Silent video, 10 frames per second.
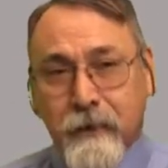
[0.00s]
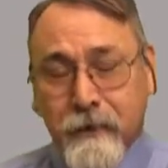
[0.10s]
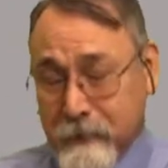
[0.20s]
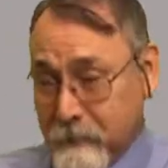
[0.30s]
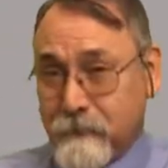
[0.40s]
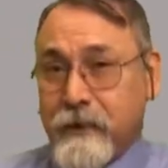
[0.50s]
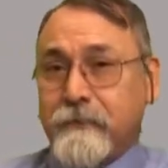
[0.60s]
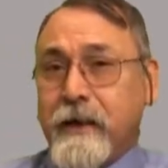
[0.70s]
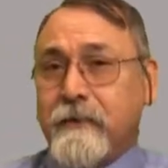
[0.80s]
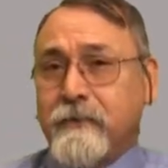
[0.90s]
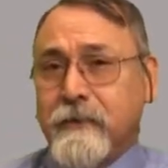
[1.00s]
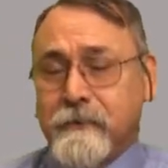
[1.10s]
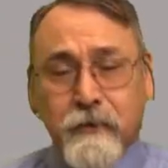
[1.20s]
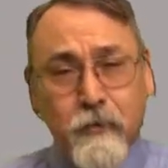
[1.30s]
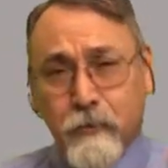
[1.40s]
And that's $5,000. I
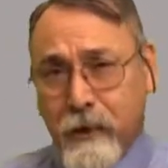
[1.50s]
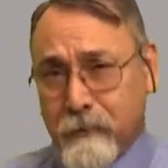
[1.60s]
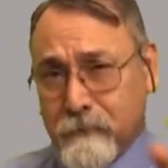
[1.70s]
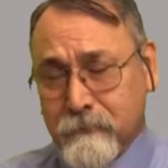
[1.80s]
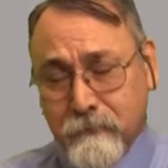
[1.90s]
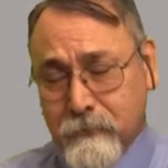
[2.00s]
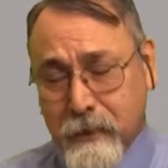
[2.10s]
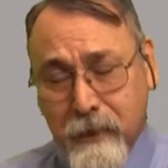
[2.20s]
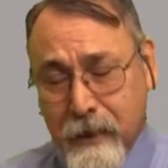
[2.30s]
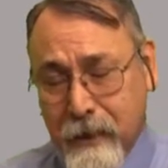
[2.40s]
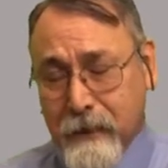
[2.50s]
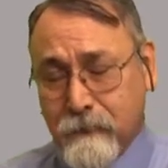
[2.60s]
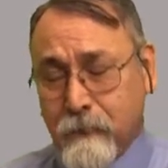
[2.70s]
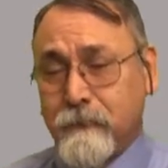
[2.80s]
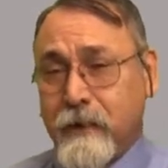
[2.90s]
said, no problem, I can
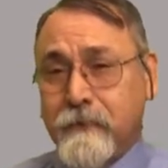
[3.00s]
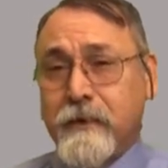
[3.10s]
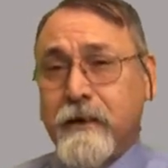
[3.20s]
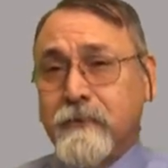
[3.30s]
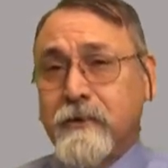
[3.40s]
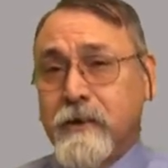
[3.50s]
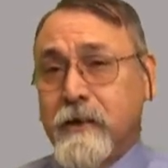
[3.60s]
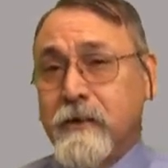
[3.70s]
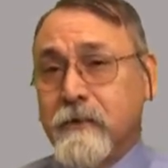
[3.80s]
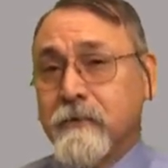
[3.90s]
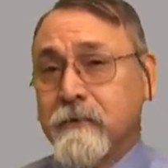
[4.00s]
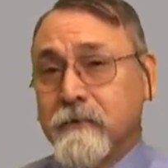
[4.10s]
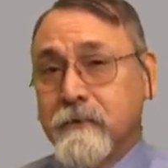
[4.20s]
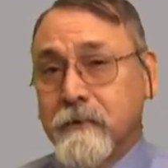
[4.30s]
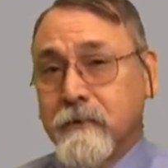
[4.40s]
afford $5,000 a year.
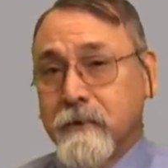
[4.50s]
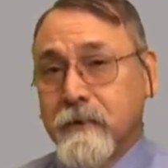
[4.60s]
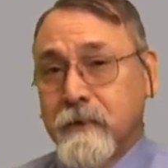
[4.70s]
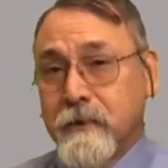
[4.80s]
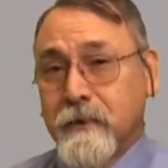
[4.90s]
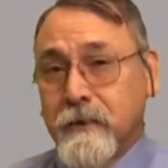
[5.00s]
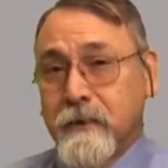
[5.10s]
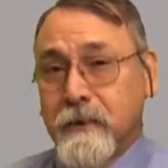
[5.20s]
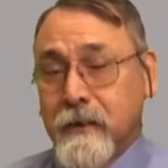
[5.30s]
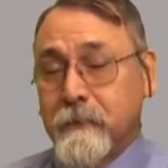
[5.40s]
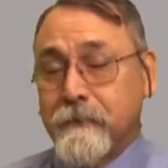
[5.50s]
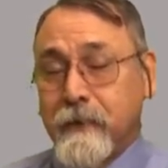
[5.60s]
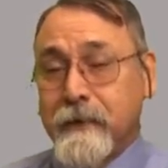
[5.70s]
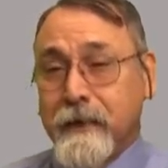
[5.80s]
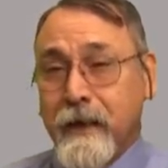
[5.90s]
Come to
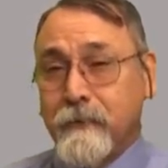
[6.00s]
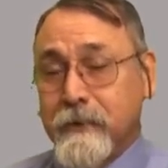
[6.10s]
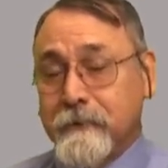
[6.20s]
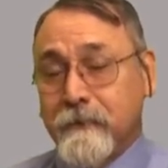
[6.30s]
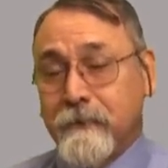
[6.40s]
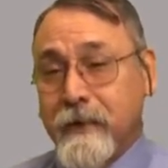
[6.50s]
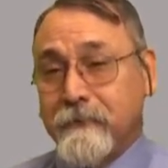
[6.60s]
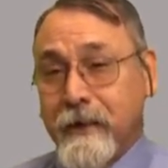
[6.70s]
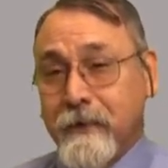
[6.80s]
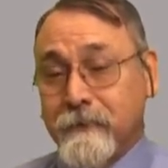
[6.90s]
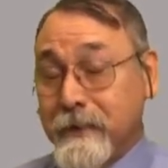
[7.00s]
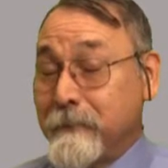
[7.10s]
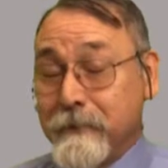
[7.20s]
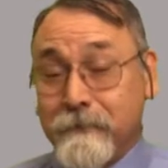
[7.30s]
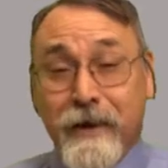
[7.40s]
find out, when they said $5,000, they
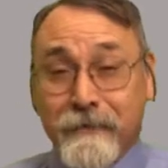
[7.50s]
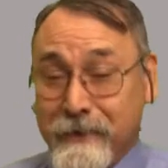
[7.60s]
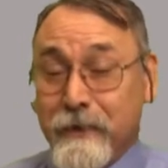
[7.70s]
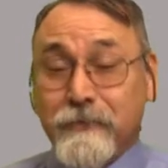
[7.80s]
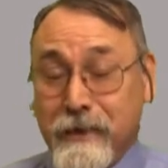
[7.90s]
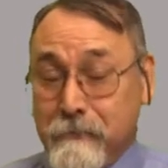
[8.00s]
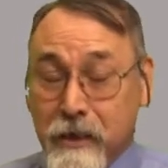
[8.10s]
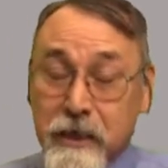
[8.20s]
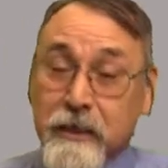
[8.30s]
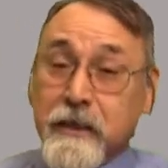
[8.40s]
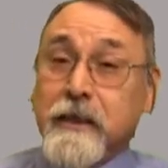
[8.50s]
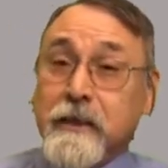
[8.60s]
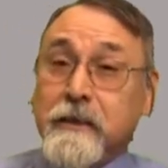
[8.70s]
meant $5,000 a month.